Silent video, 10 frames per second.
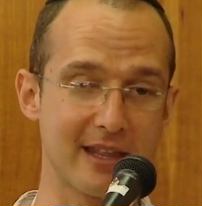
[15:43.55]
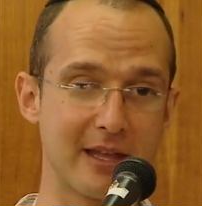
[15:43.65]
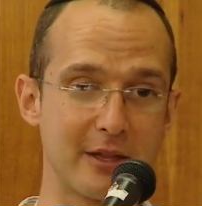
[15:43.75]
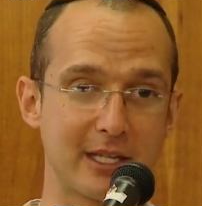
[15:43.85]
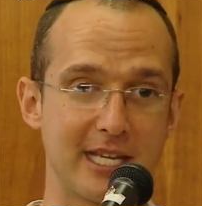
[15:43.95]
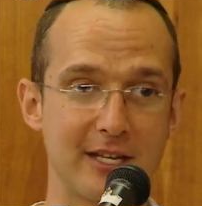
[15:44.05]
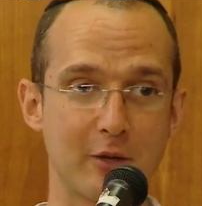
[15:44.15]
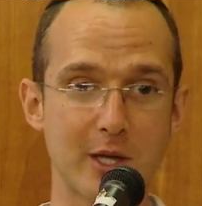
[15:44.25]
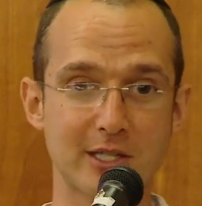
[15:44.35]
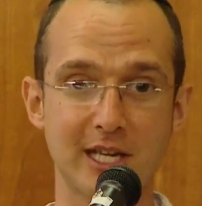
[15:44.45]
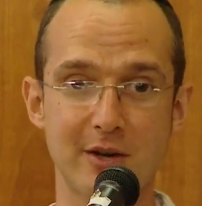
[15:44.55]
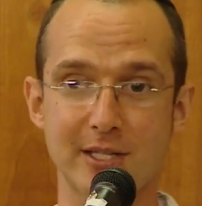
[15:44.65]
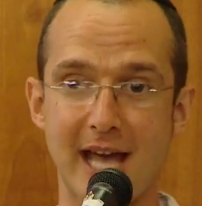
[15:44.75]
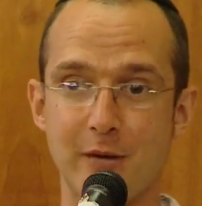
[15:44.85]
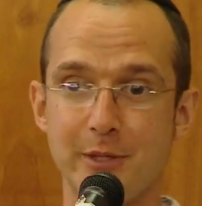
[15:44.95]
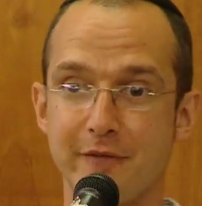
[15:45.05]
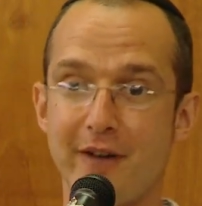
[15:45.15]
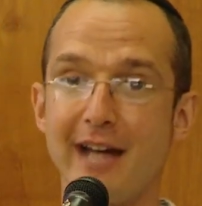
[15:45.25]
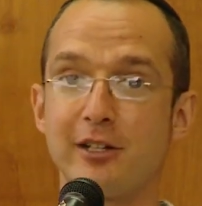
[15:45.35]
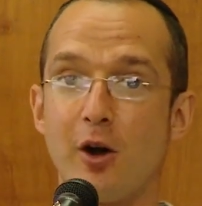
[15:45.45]
the key question here is how do we
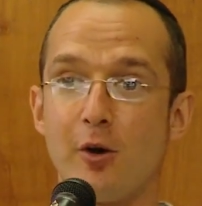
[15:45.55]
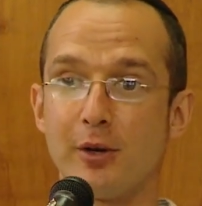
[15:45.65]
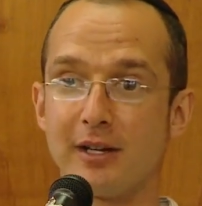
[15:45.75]
divide code